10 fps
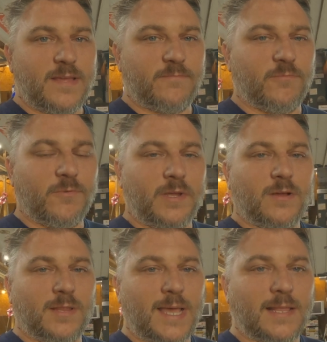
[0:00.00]

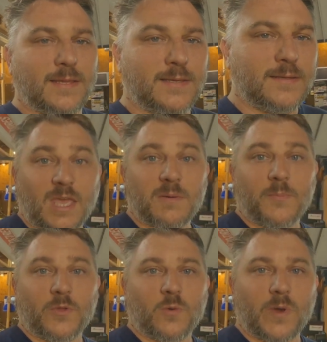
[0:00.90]
real lightly. Came up
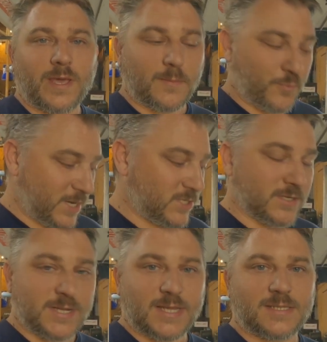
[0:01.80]
with a way to pressure
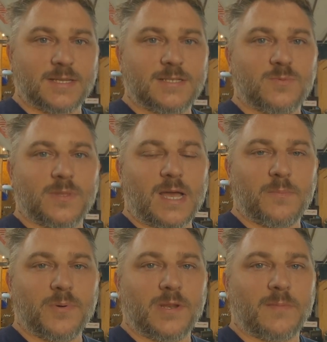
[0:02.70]
test this
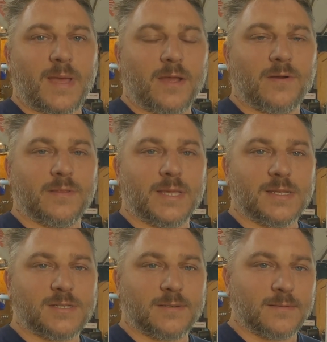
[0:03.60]
without putting it back on the
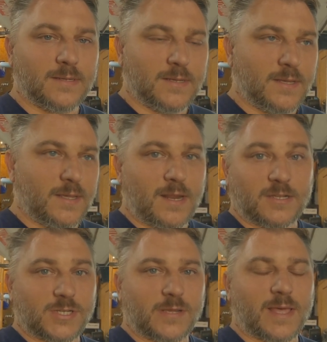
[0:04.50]
engine. I'll
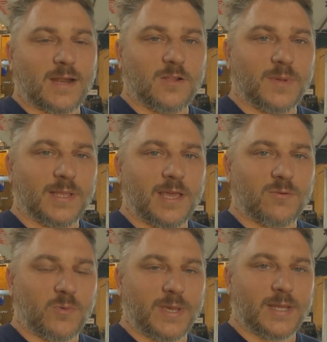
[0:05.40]
show you that a little bit later
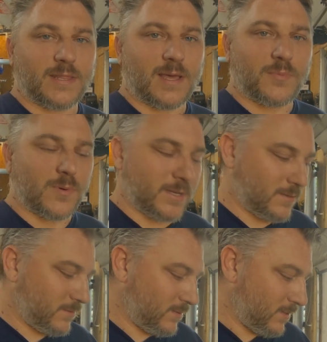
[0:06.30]
when we get to that point.
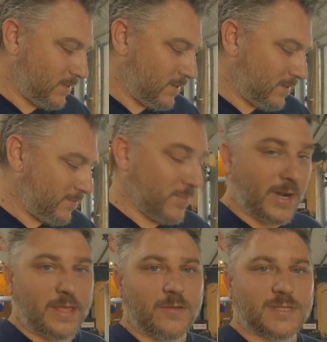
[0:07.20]
But
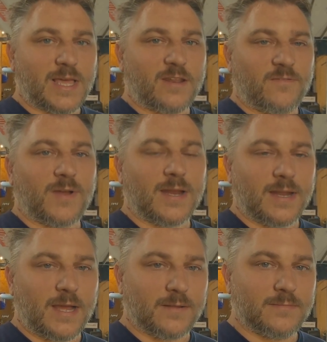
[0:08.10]
I used that to find
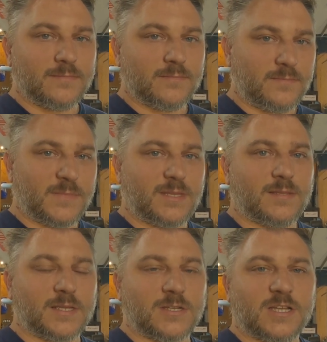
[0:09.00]
out the
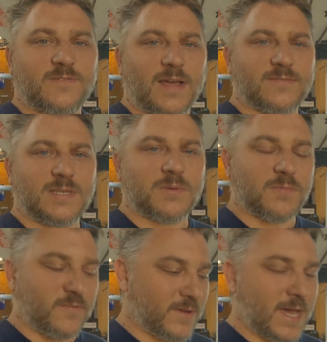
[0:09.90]
exhaust valve seemed to
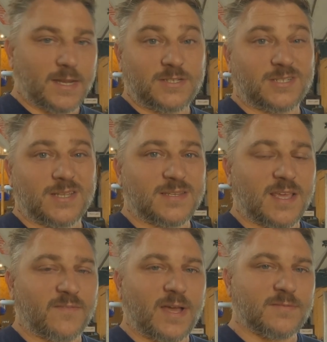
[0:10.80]
be fine. It's just
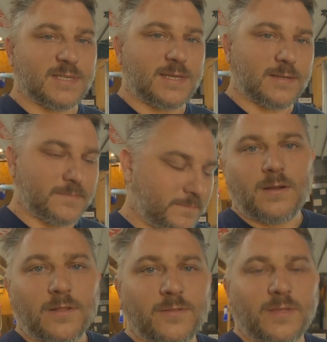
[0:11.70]
intake valves leaking.
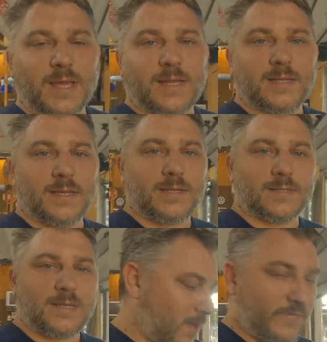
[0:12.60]
Another thing I did
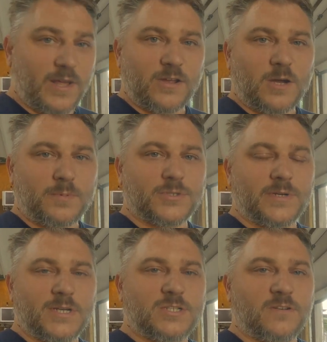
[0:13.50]
is I've got a couple
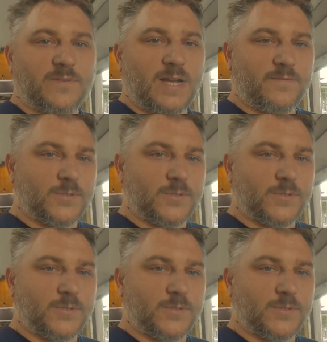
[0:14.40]
traditional valve